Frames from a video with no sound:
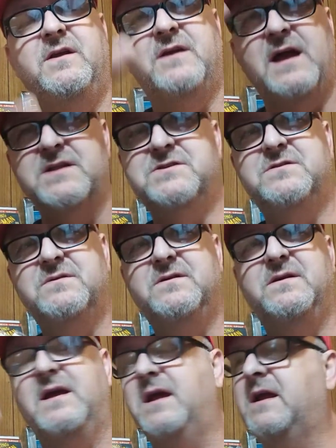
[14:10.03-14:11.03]
you got your.
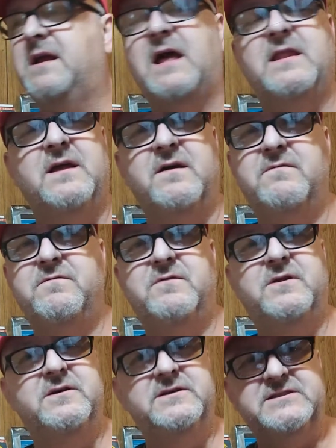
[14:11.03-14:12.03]
I
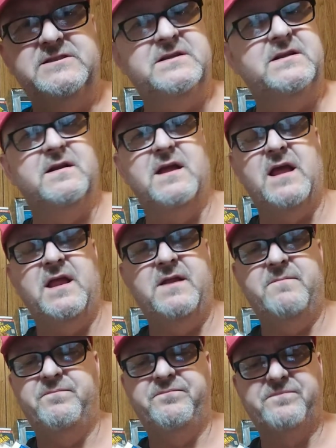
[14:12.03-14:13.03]
love Lewis and
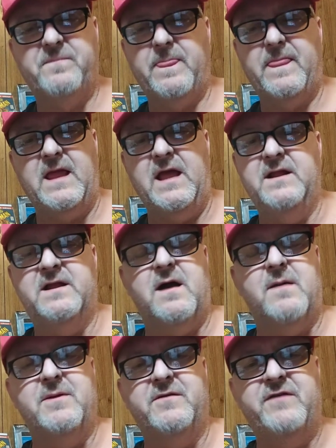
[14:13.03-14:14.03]
and and
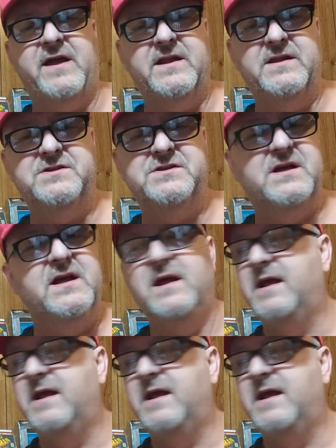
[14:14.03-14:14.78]
Comic Vantage